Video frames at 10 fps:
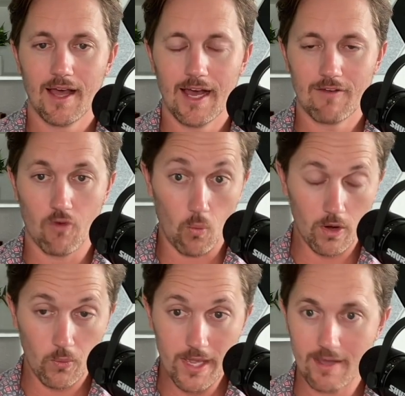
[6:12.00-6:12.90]
for
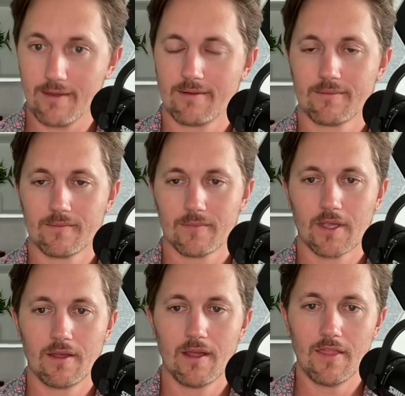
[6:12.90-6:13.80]
1 week.
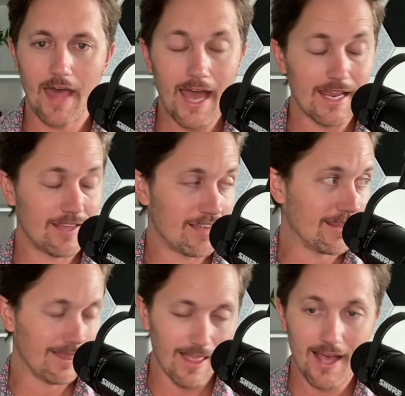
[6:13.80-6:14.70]
That is a
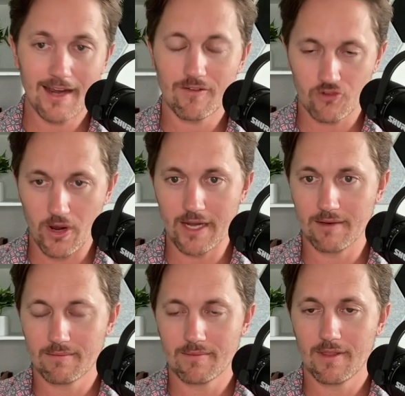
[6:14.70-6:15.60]
lot of training.